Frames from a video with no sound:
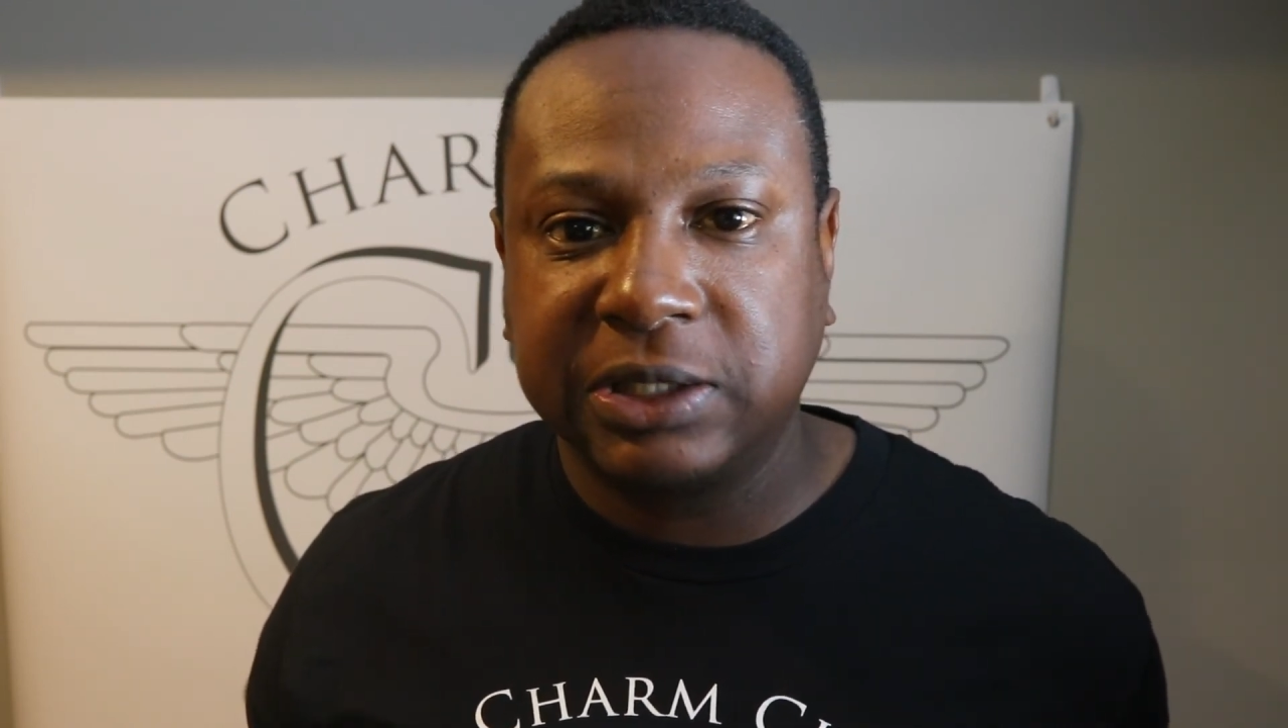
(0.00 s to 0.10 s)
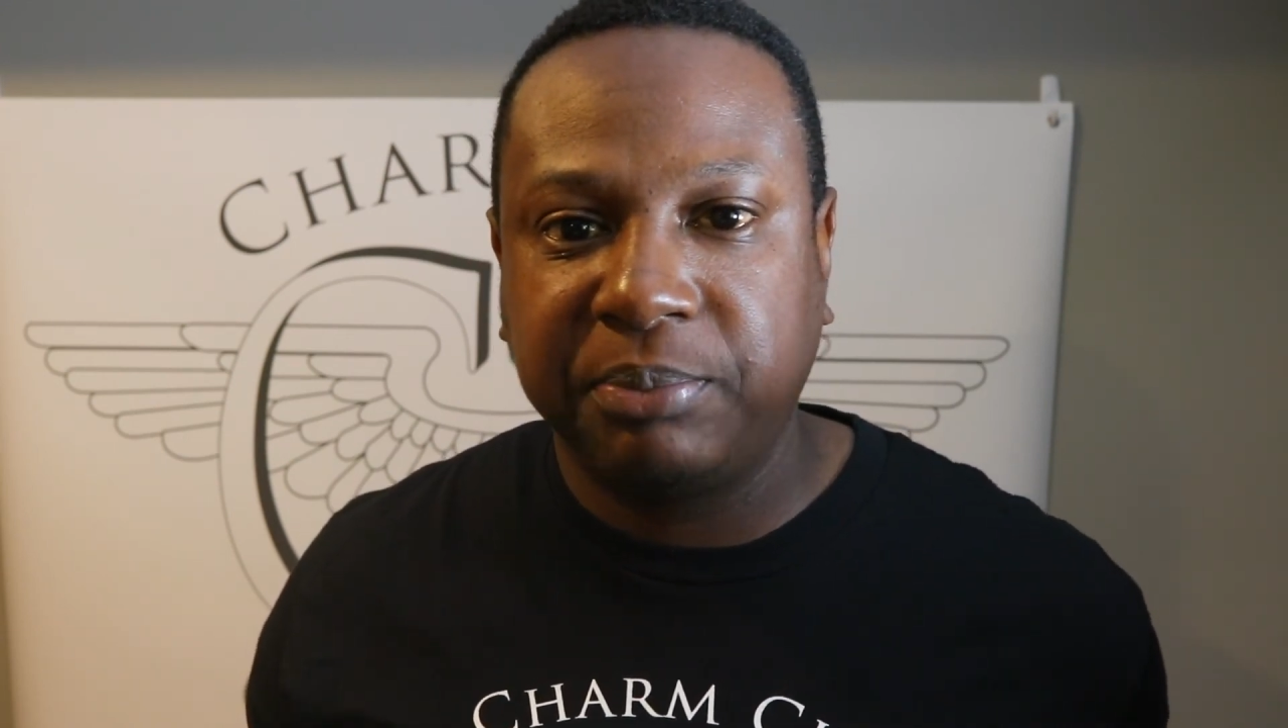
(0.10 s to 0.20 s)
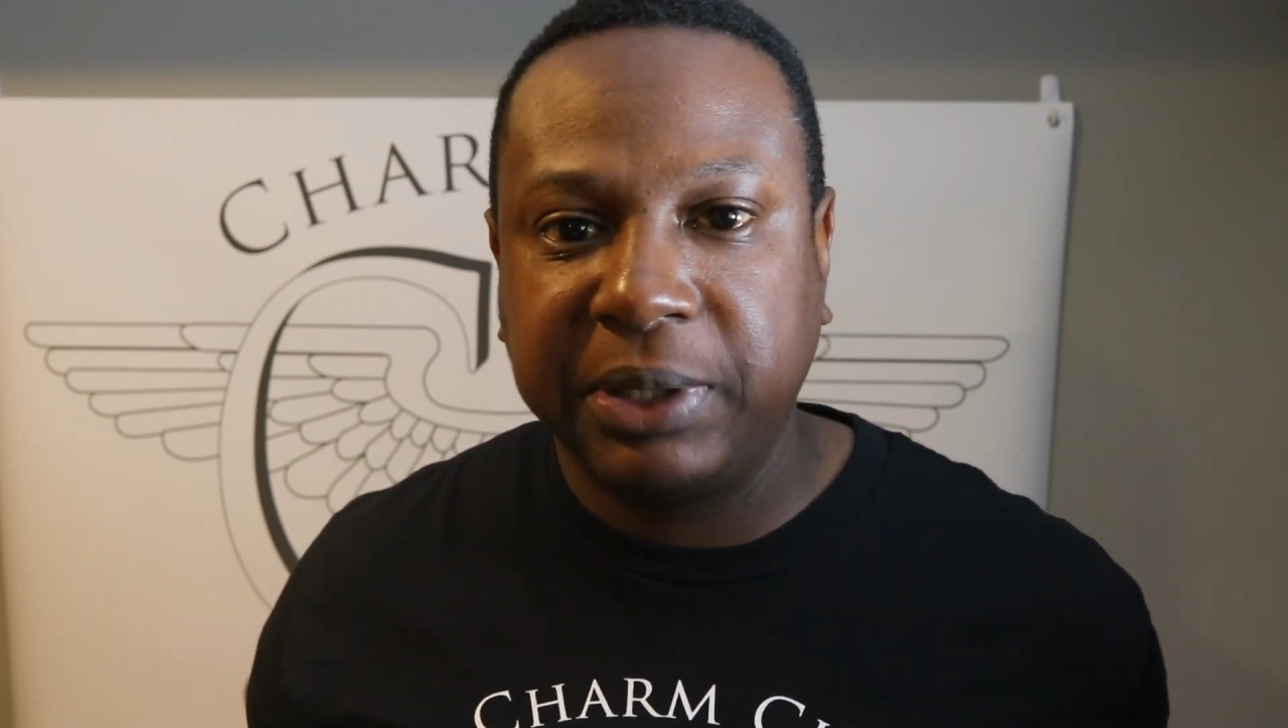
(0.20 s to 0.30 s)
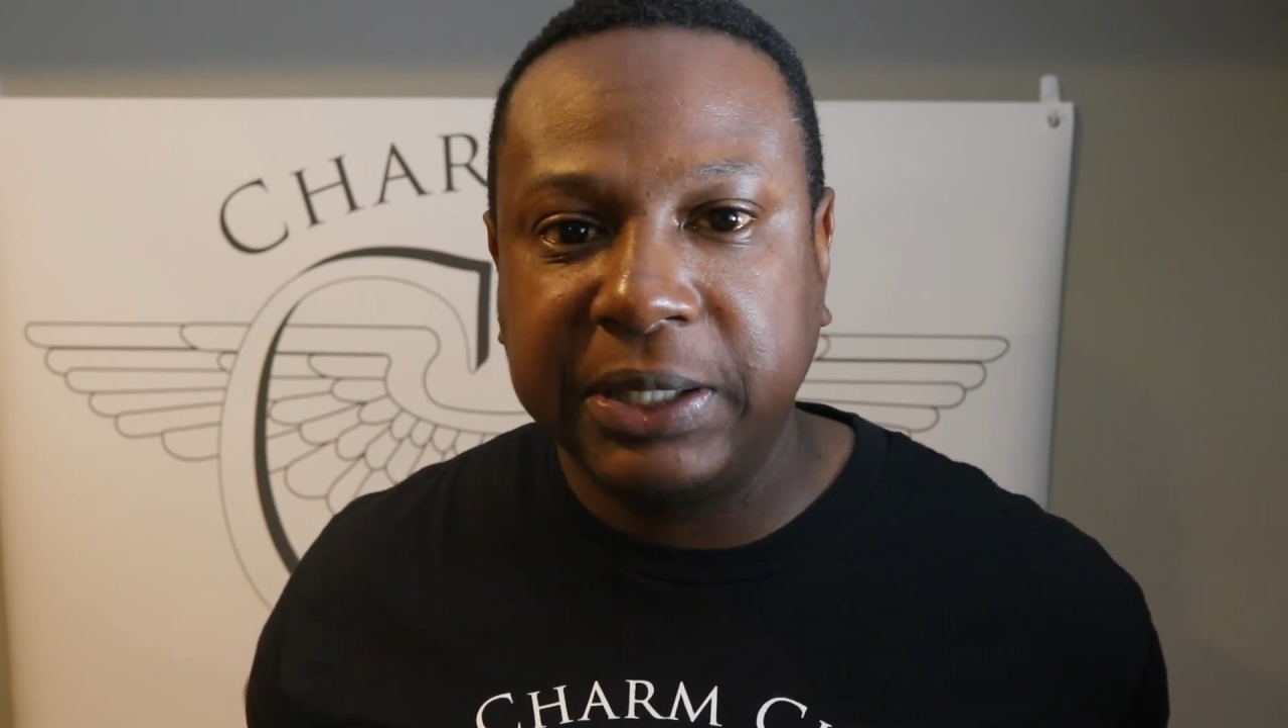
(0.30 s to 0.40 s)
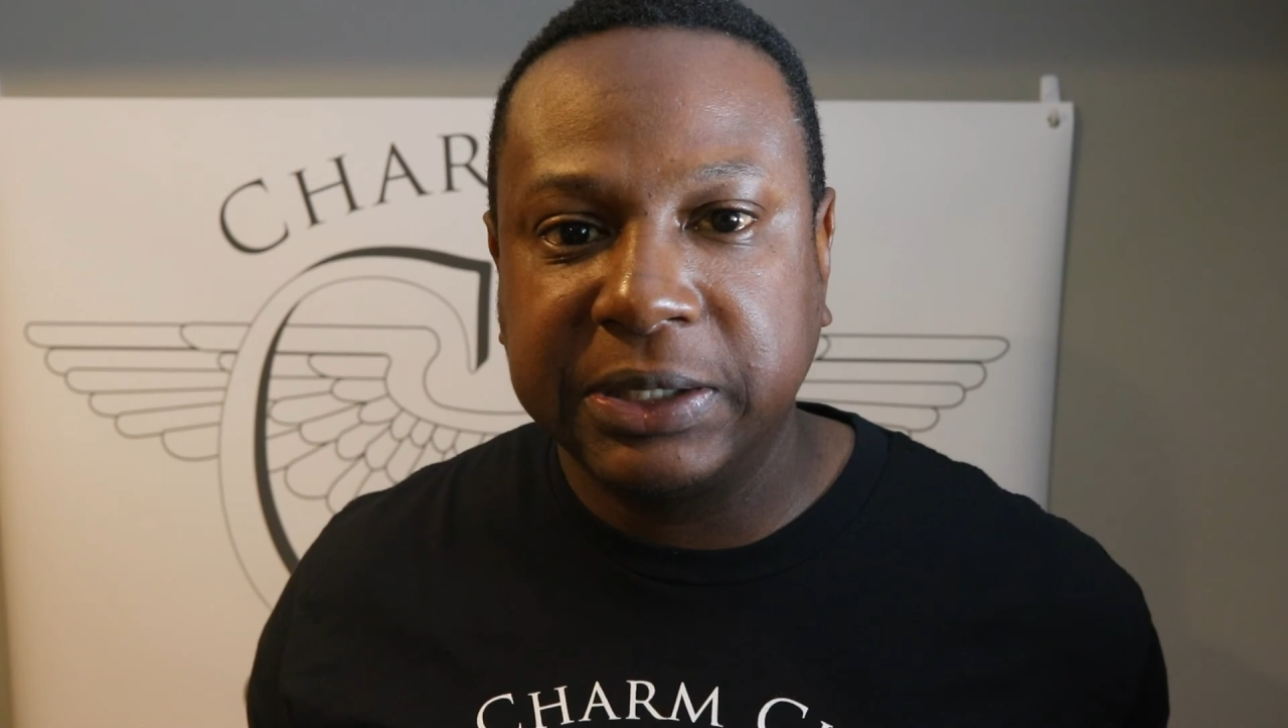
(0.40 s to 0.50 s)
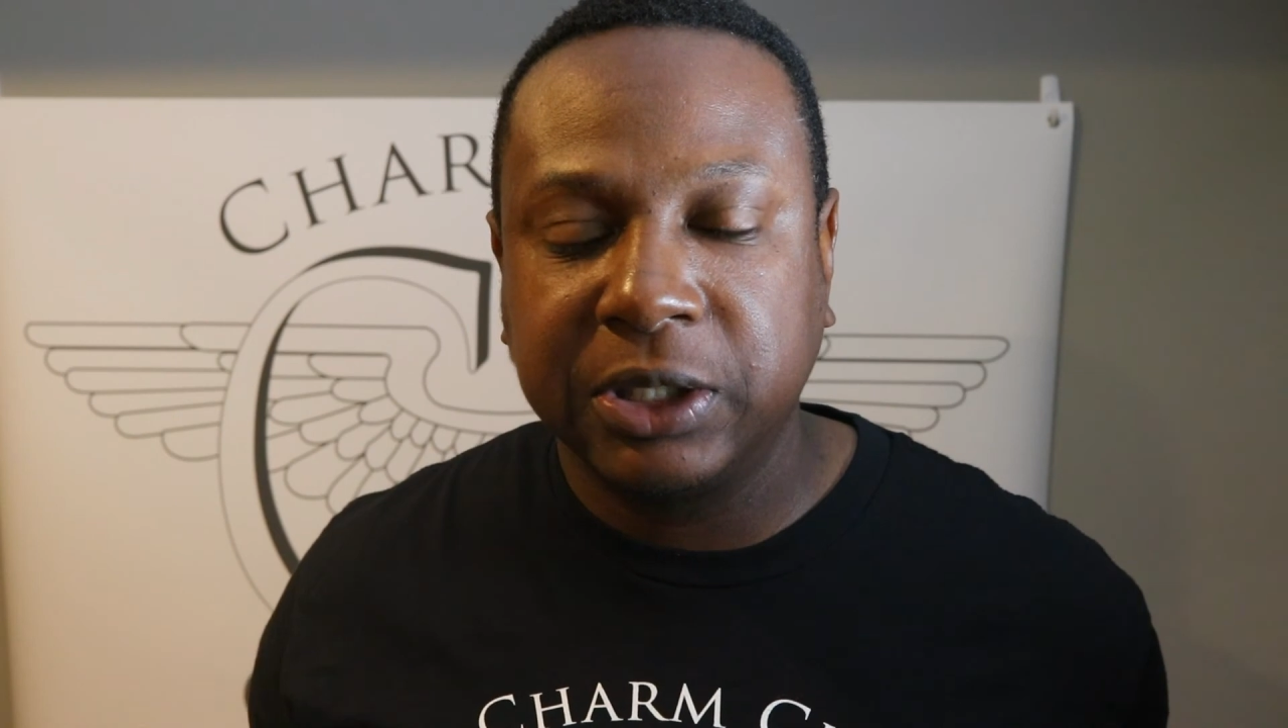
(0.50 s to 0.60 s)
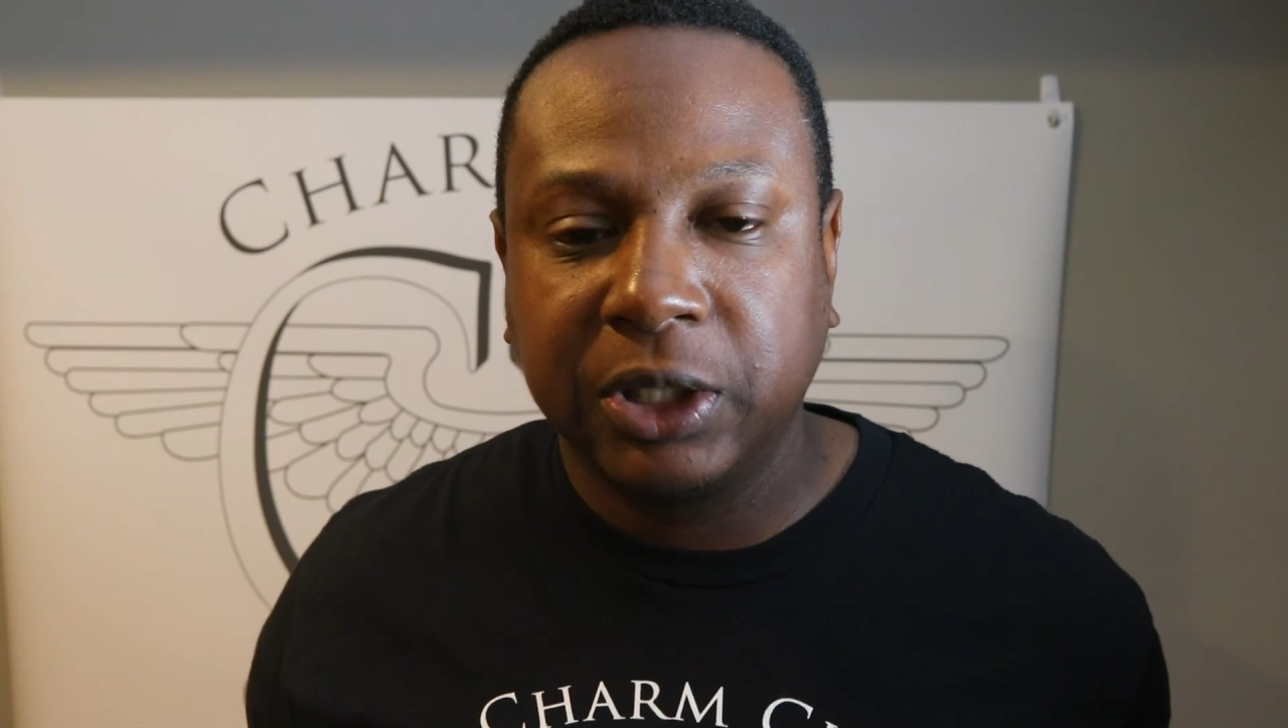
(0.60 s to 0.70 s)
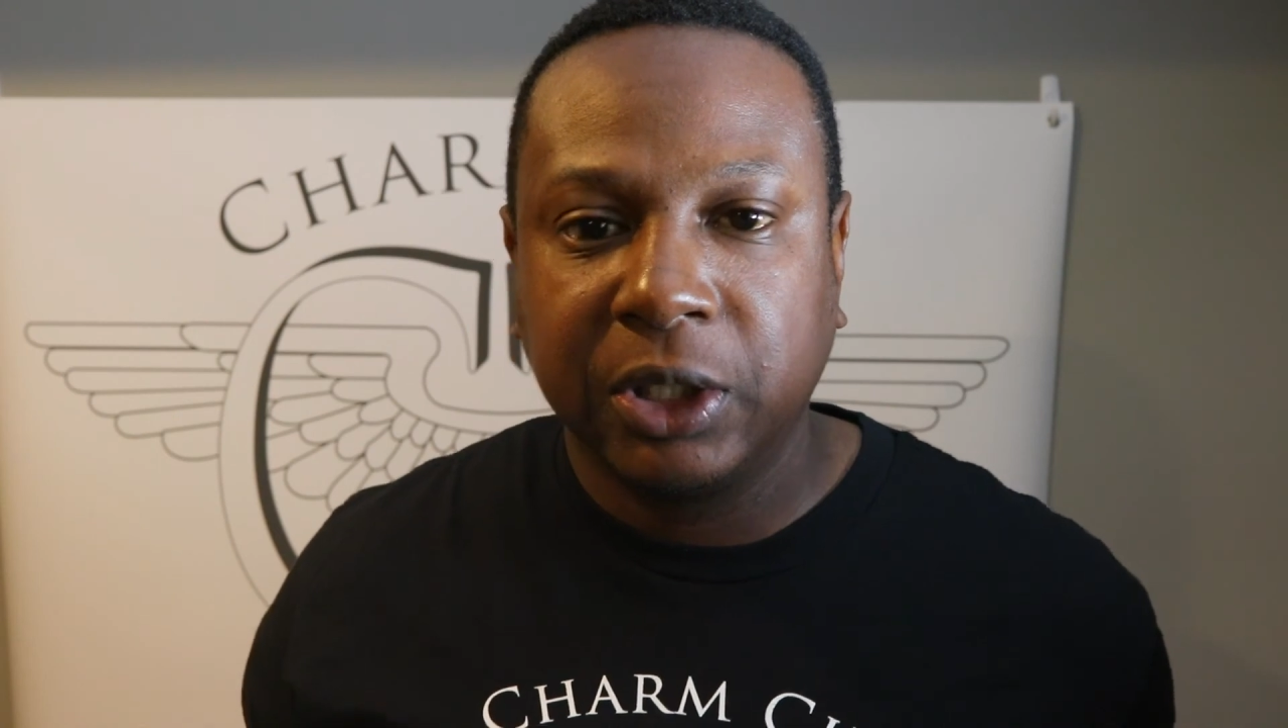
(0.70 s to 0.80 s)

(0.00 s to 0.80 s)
a piece